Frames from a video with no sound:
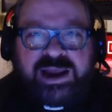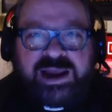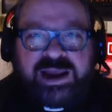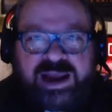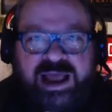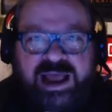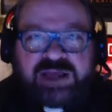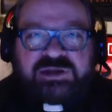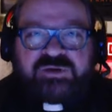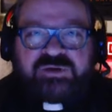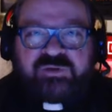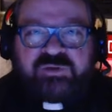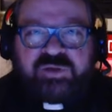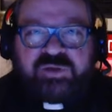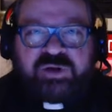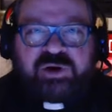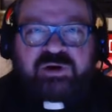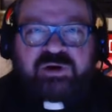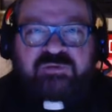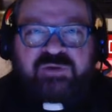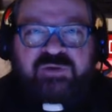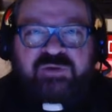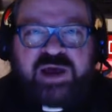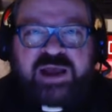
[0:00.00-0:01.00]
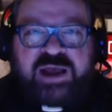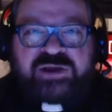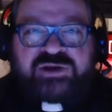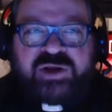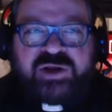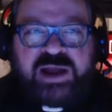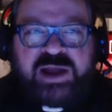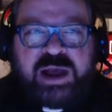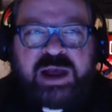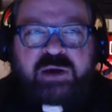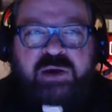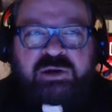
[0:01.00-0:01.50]
and ask for their
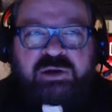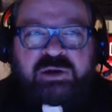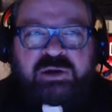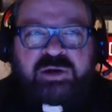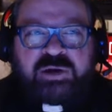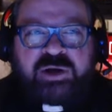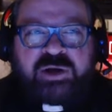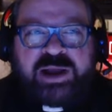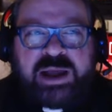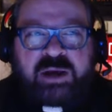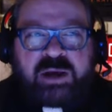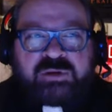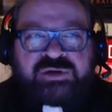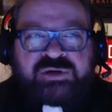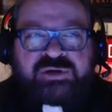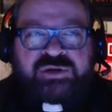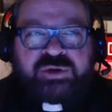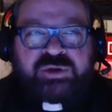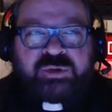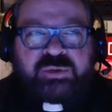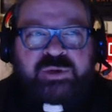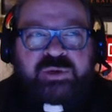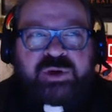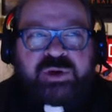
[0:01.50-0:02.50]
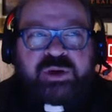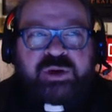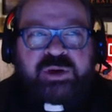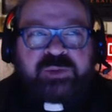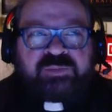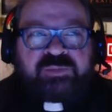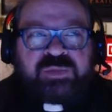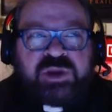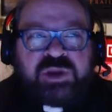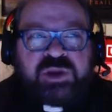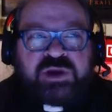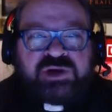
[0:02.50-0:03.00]
advice on how to learn how to
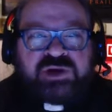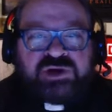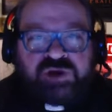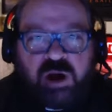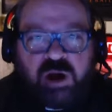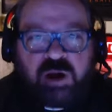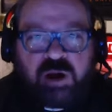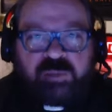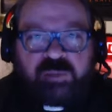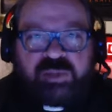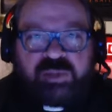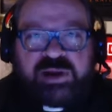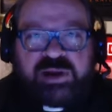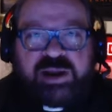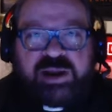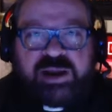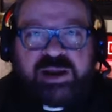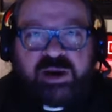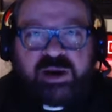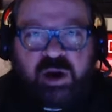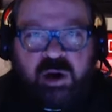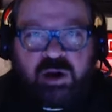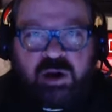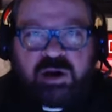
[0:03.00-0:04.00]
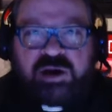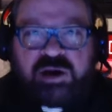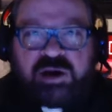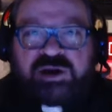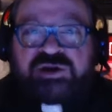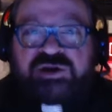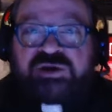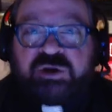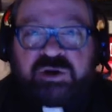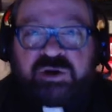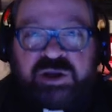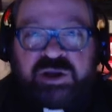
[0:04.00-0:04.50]
sharpen and
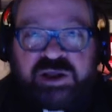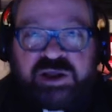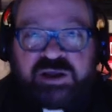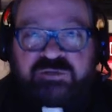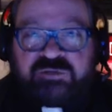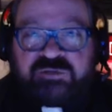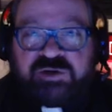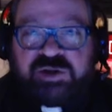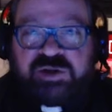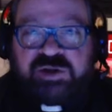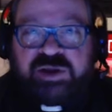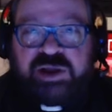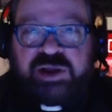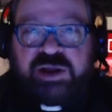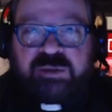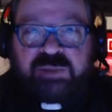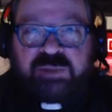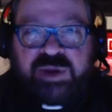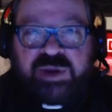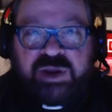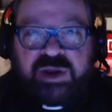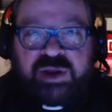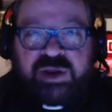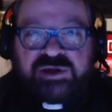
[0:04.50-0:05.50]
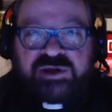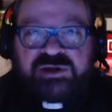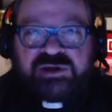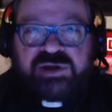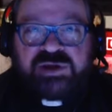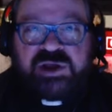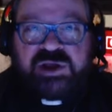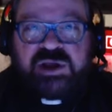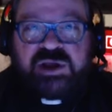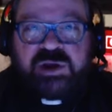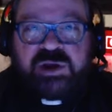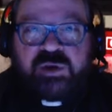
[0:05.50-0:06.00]
harness your gift
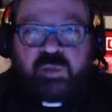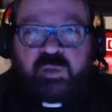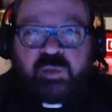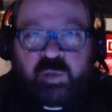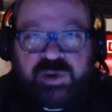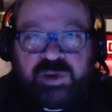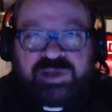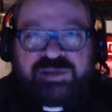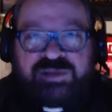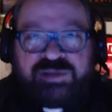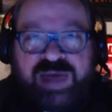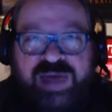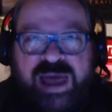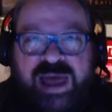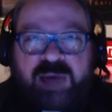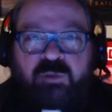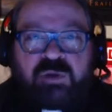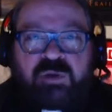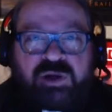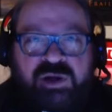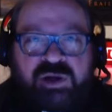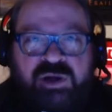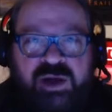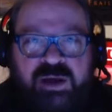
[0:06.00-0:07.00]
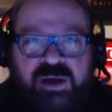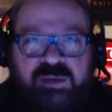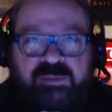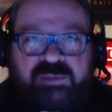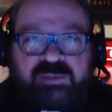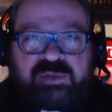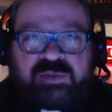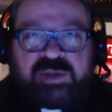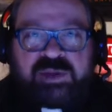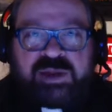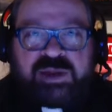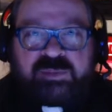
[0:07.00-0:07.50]
because with that will
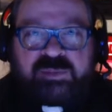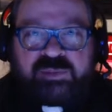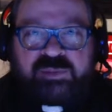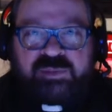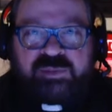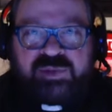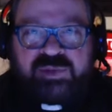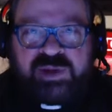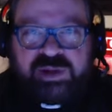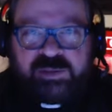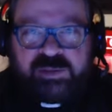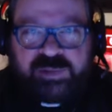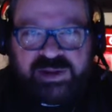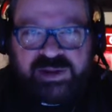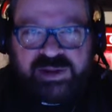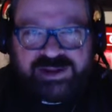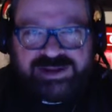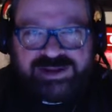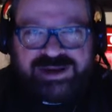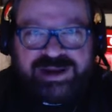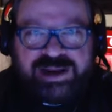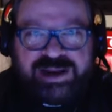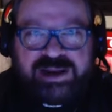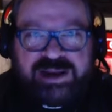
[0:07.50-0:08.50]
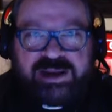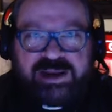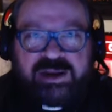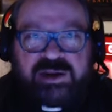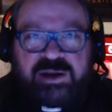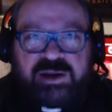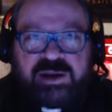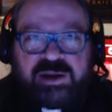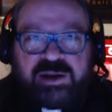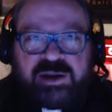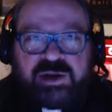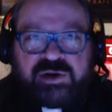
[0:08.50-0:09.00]
come the the ability
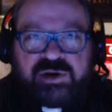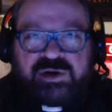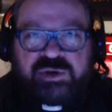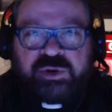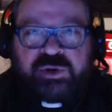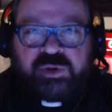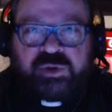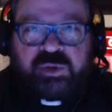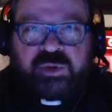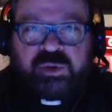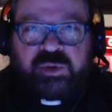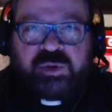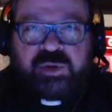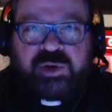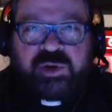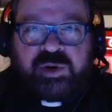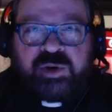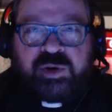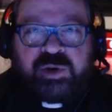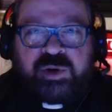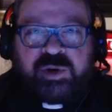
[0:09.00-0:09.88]
to